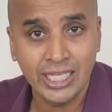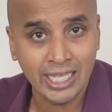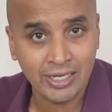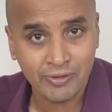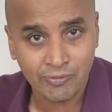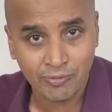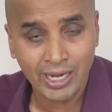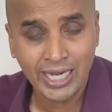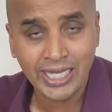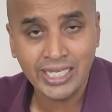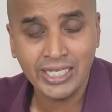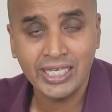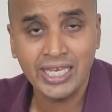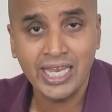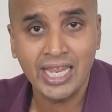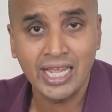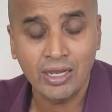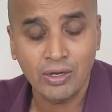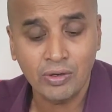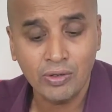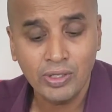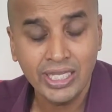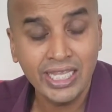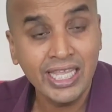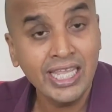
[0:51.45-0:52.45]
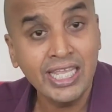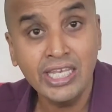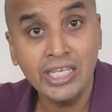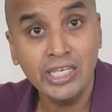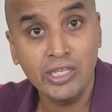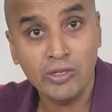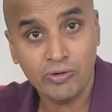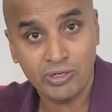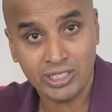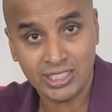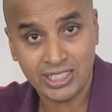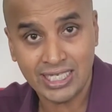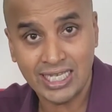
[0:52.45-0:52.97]
and right now in
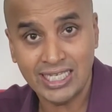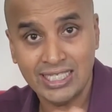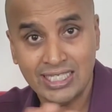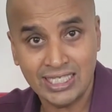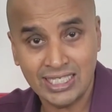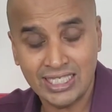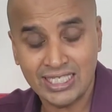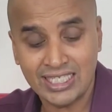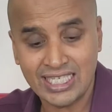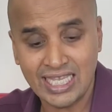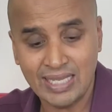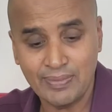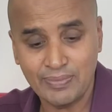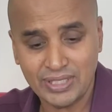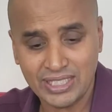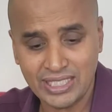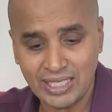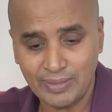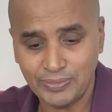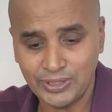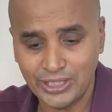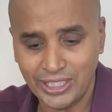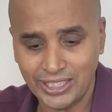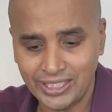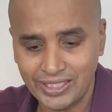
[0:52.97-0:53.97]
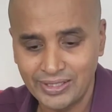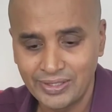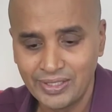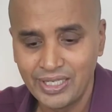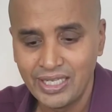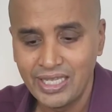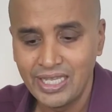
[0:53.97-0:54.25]
neuroscience in the same subject.